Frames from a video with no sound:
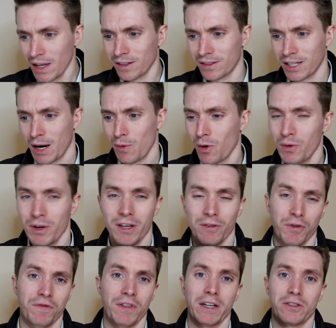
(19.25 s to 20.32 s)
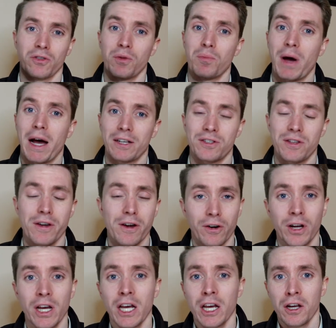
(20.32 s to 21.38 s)
It's a time where we can reflect on the past
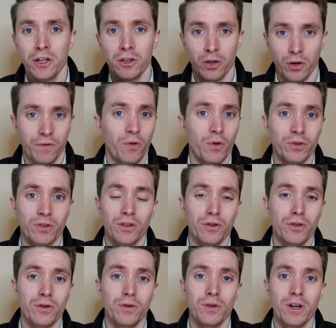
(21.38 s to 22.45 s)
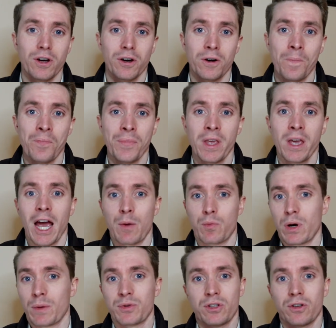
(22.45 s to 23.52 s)
year, look forward to the new year, and
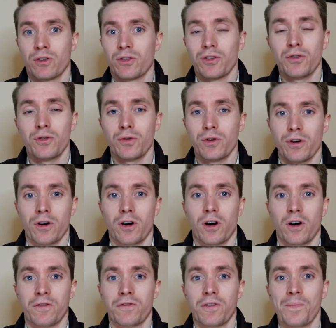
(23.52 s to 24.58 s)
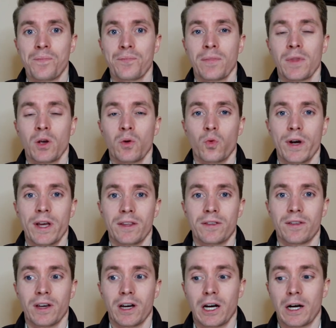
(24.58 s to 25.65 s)
perhaps start the new year off
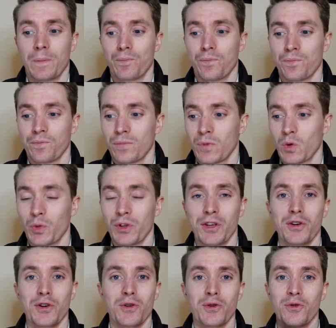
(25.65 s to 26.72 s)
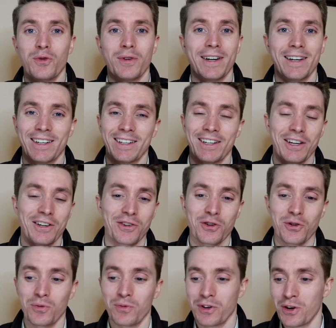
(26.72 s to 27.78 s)
with um, with a new uh, a
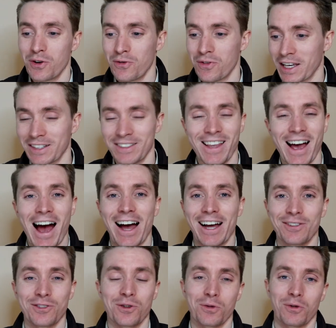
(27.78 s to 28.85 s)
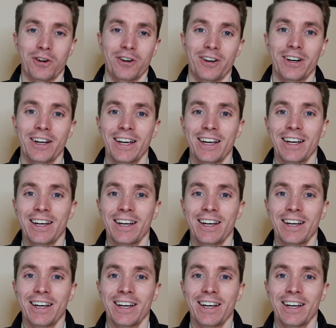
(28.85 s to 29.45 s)
new new thing to add to our,